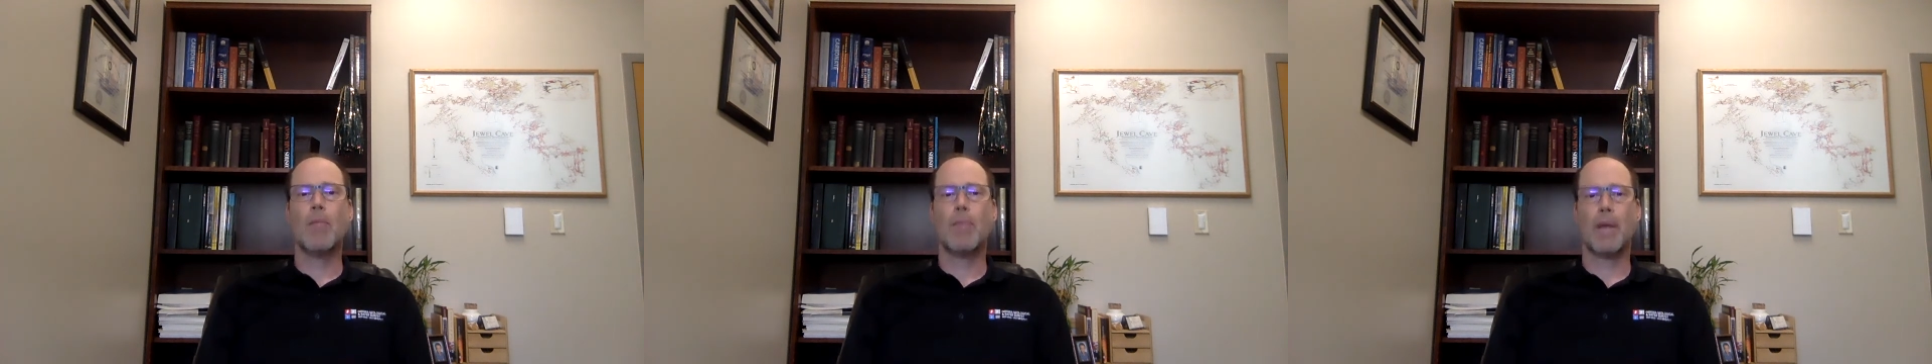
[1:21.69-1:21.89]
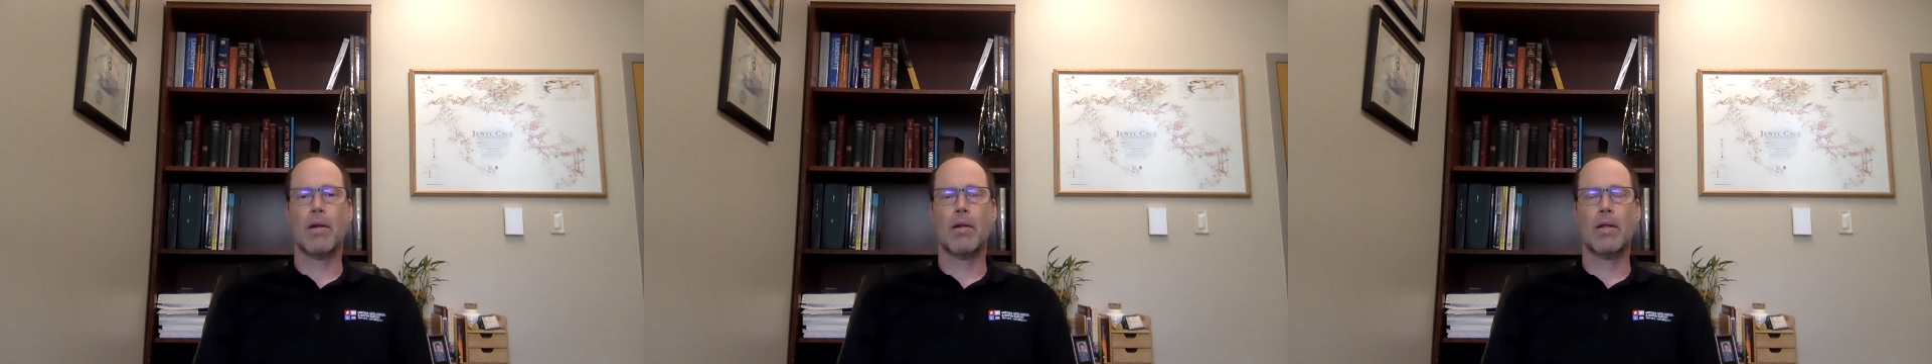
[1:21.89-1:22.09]

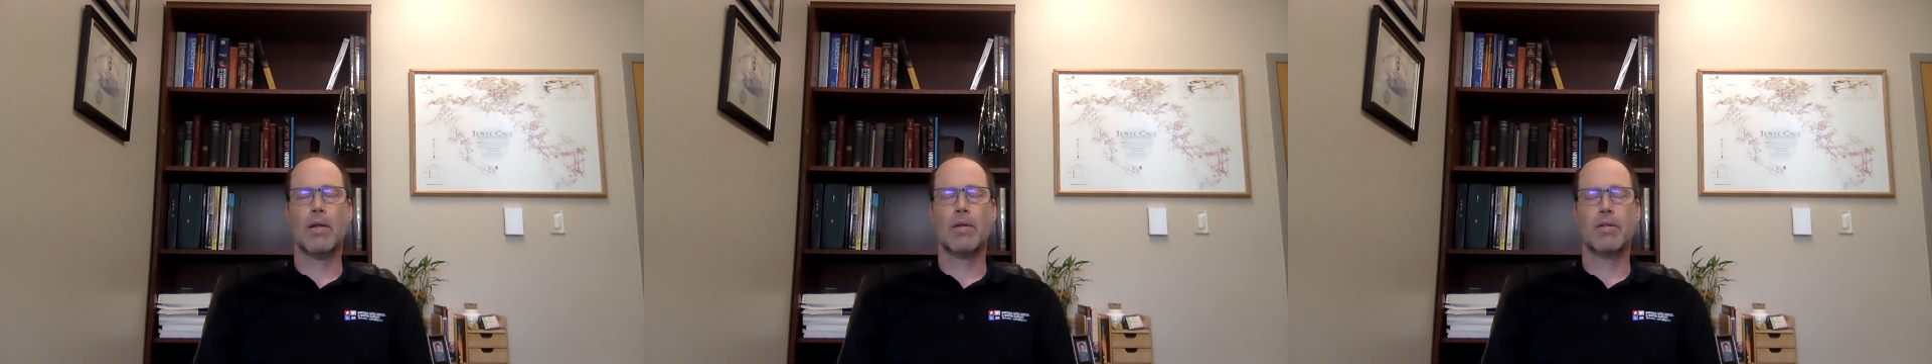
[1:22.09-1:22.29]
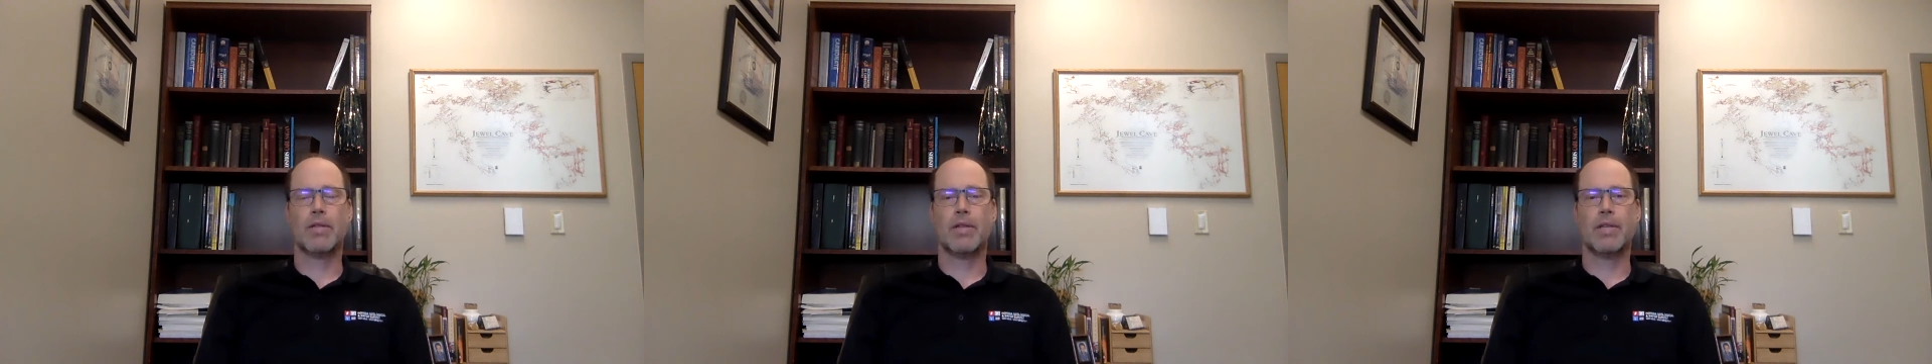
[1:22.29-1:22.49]

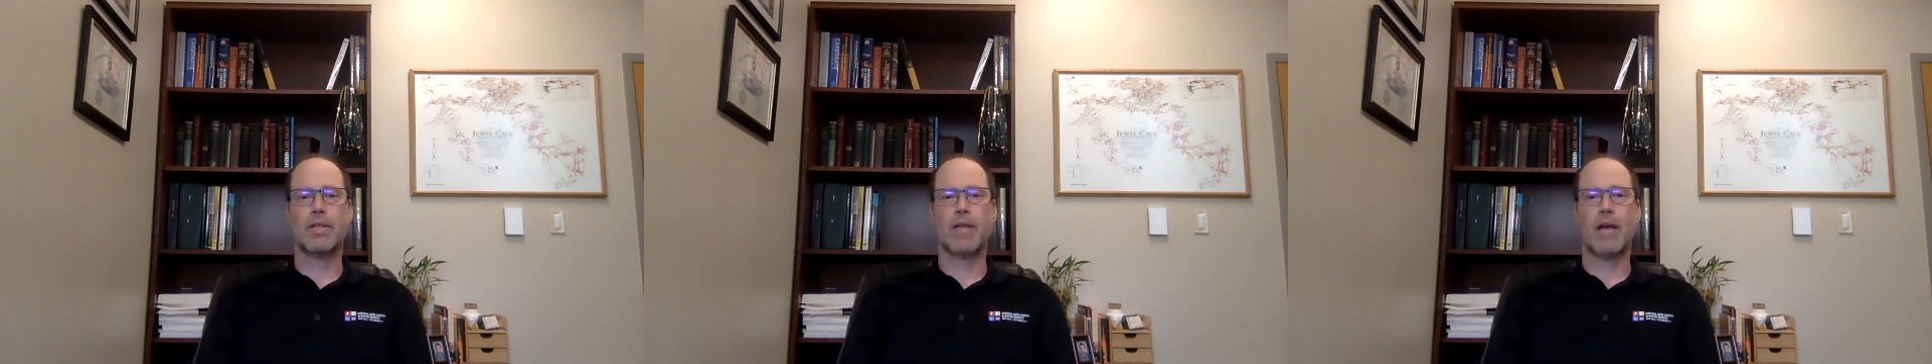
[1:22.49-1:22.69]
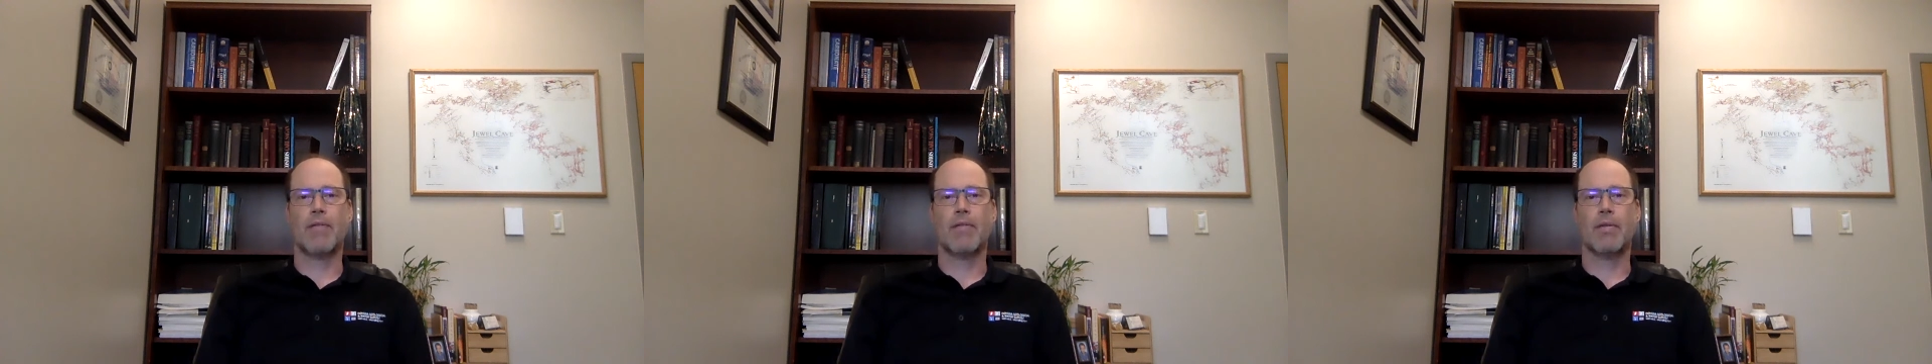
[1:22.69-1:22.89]
Parallel to these
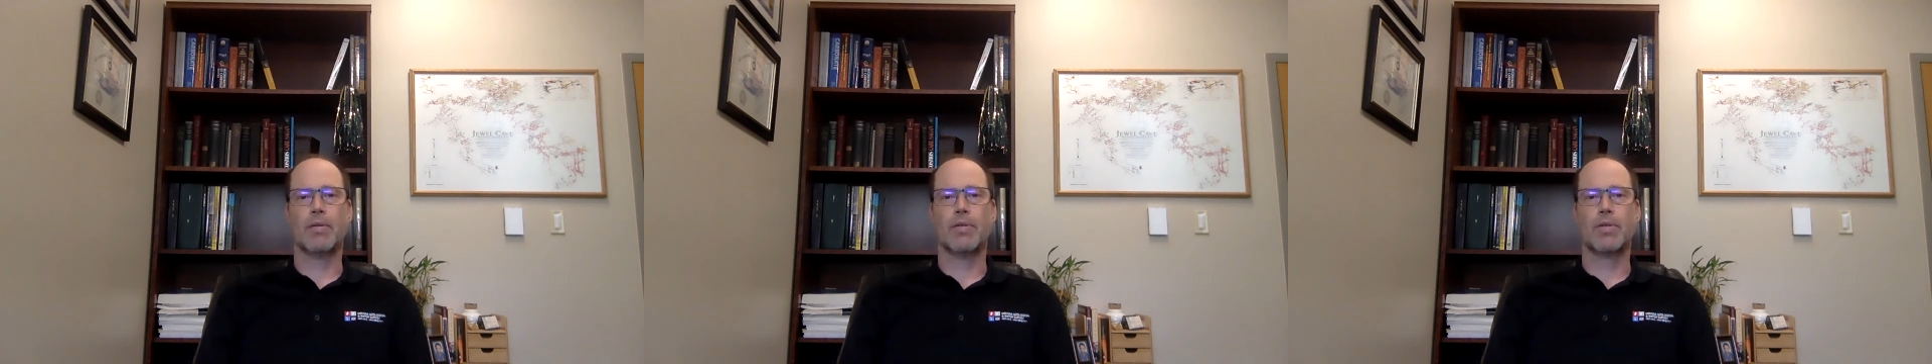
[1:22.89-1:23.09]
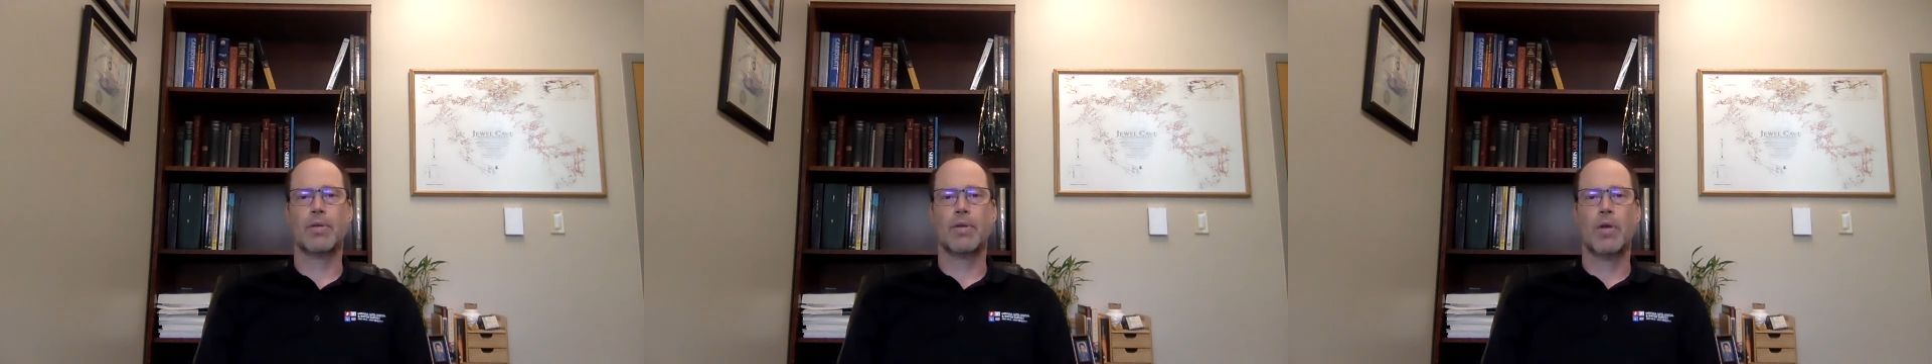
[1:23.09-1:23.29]

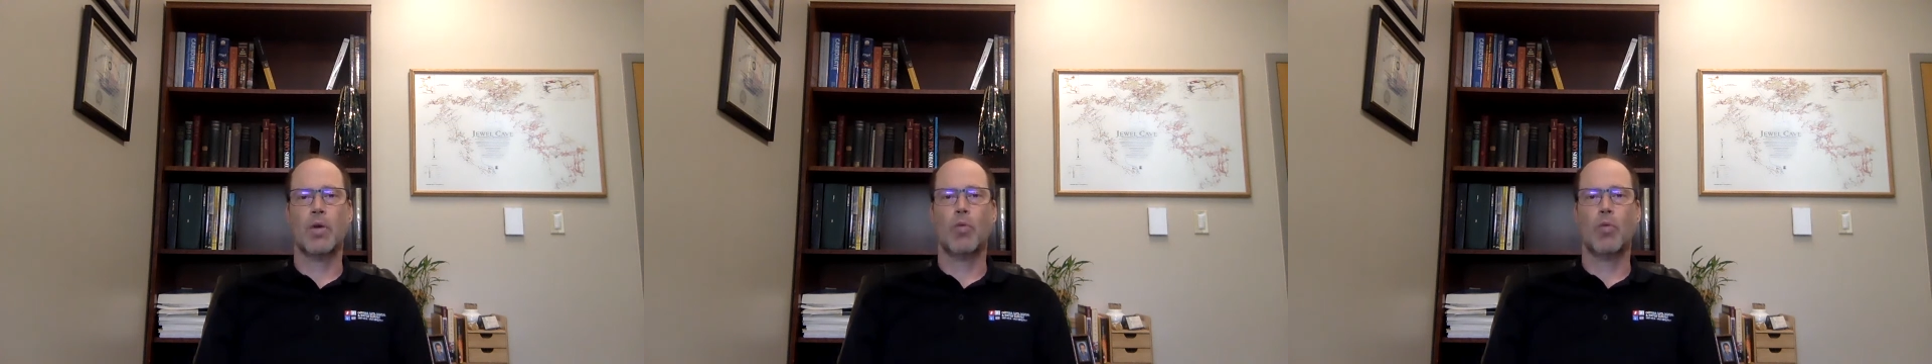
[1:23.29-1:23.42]
efforts